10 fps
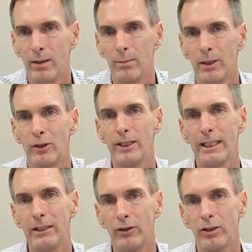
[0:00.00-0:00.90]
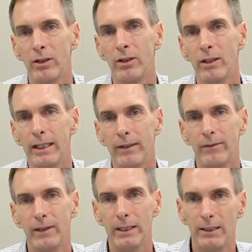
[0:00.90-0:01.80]
because each
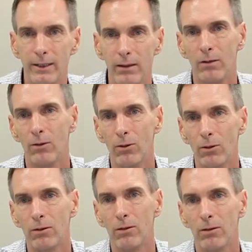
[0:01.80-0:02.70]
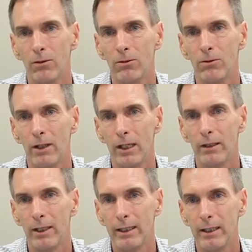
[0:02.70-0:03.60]
interferes or
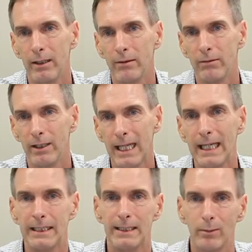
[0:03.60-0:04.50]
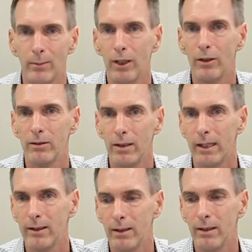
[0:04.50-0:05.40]
relates to both
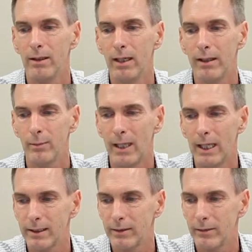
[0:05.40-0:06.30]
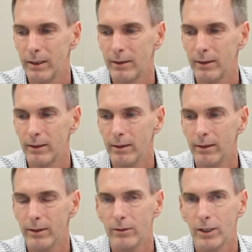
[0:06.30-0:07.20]
other parts of
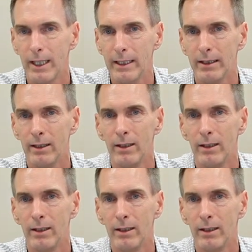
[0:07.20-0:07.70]
the chain.